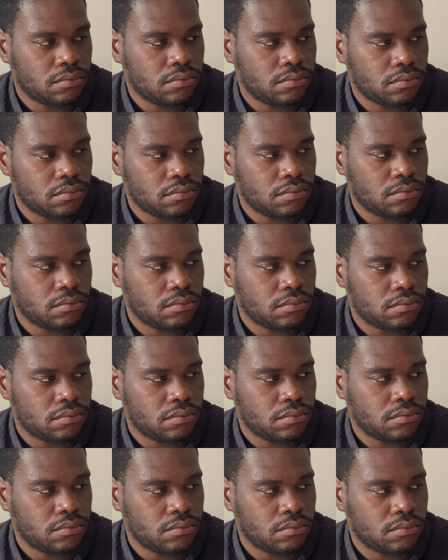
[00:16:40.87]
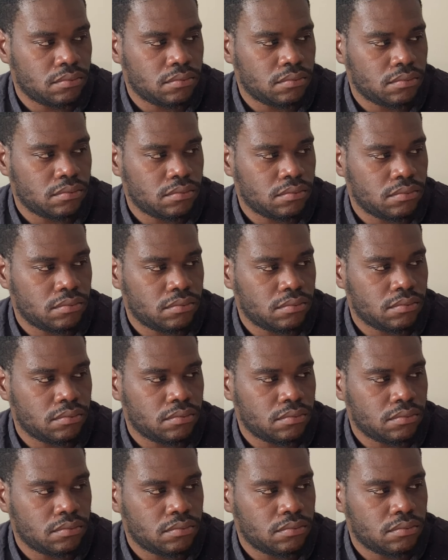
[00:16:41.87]

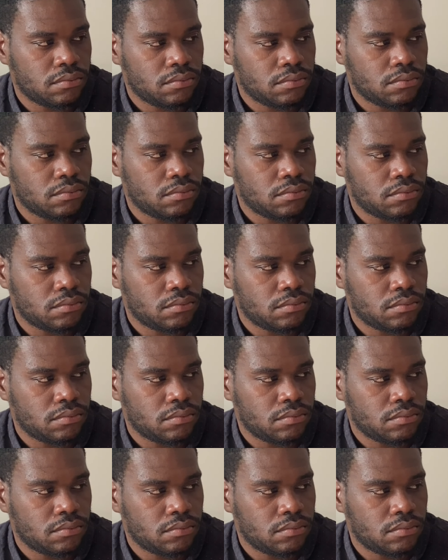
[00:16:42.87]
(silent)